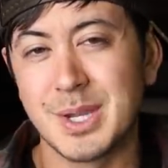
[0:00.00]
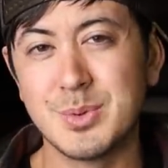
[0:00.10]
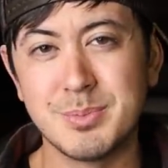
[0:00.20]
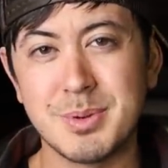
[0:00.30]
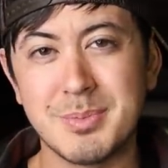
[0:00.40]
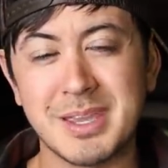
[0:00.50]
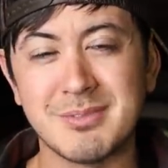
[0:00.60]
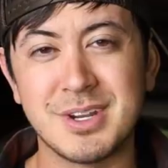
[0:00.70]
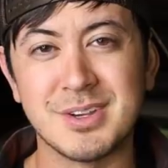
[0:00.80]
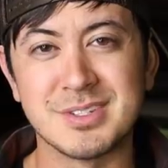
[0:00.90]
I wouldn't be
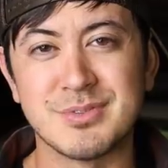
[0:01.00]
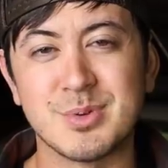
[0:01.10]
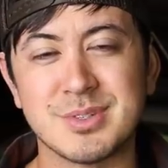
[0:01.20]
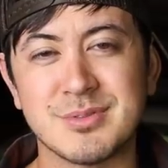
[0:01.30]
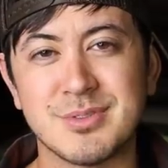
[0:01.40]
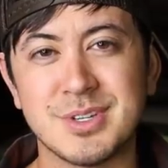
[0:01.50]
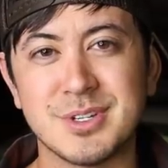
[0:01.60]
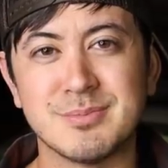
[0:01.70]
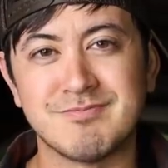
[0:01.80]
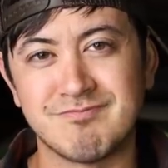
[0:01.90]
making videos if it wasn't for
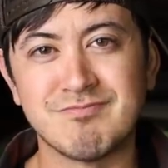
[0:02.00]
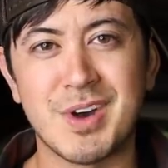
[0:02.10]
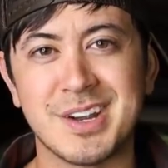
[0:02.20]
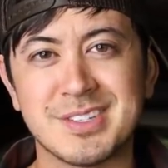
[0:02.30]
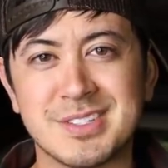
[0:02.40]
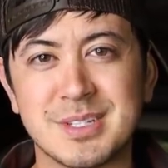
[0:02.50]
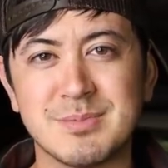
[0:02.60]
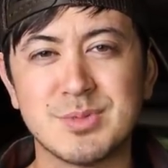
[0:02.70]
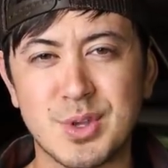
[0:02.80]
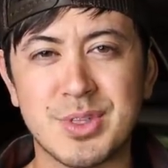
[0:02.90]
you, honestly.
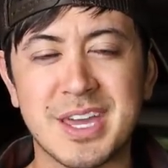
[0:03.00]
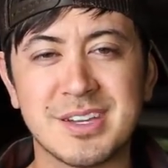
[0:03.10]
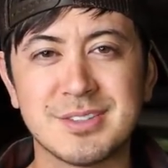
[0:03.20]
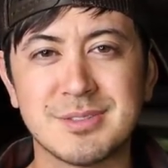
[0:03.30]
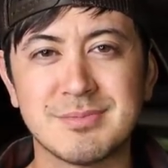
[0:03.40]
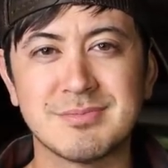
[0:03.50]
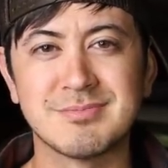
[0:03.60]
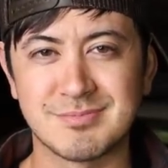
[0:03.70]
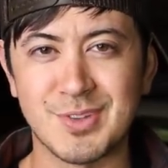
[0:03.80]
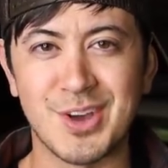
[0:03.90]
So thanks.
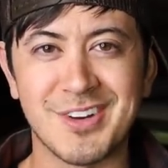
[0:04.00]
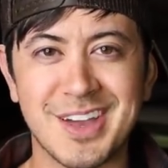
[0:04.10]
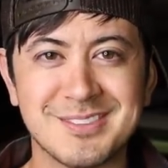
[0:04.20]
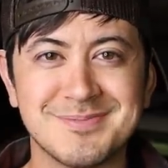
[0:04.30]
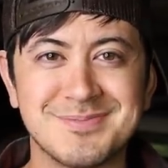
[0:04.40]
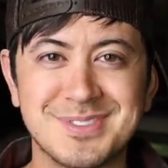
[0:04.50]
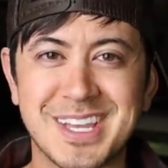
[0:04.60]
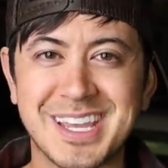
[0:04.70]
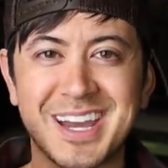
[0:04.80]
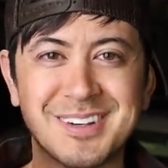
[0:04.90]
All right,
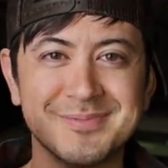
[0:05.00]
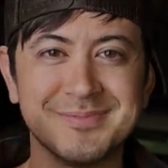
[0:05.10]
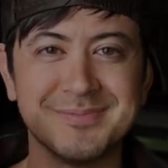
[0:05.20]
take care.